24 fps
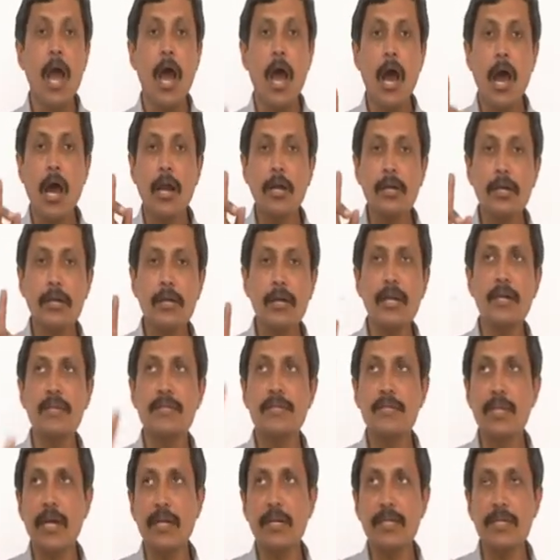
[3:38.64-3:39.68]
unless
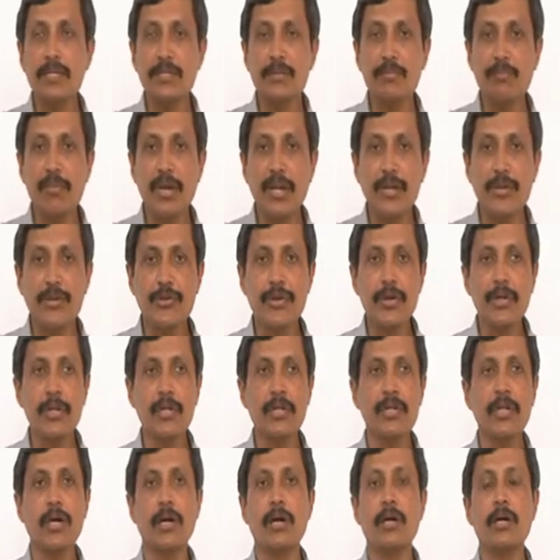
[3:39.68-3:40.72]
that is mentioned
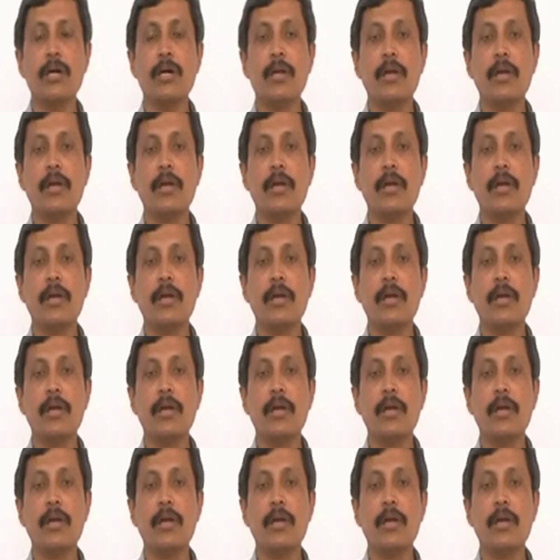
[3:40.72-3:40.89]
in a